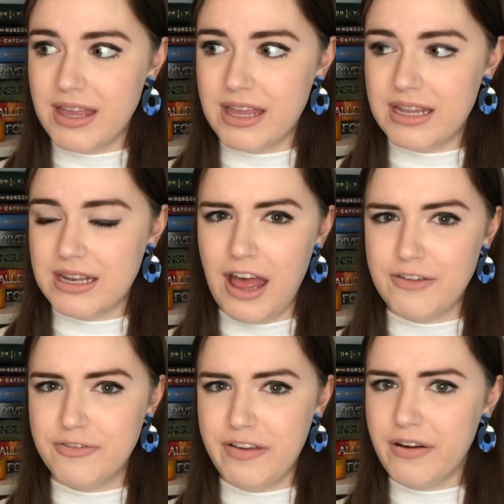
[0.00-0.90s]
in a
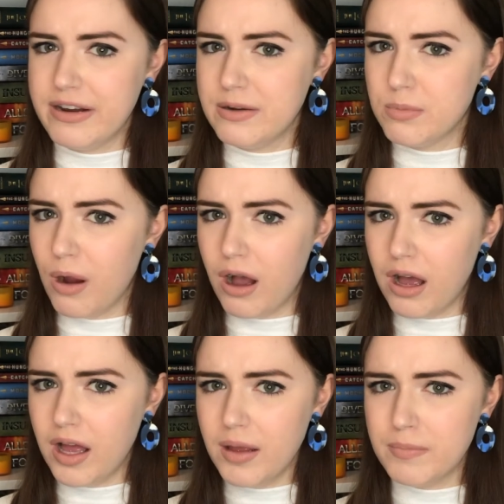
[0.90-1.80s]
very
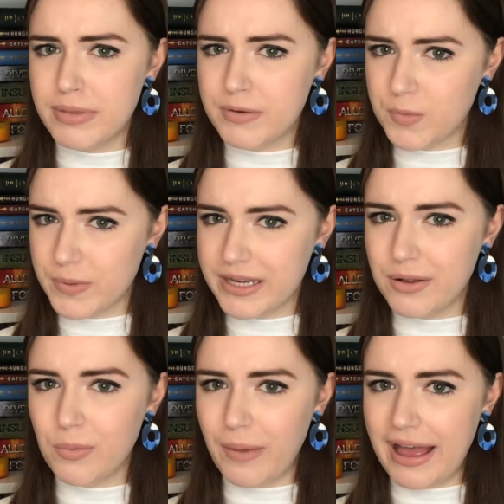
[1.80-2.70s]
raw but
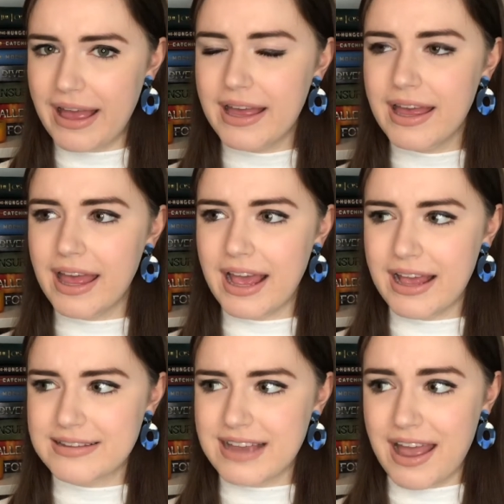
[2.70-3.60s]
real way,
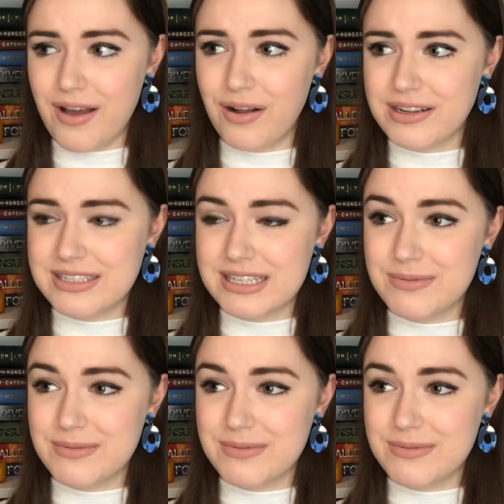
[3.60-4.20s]
and I honestly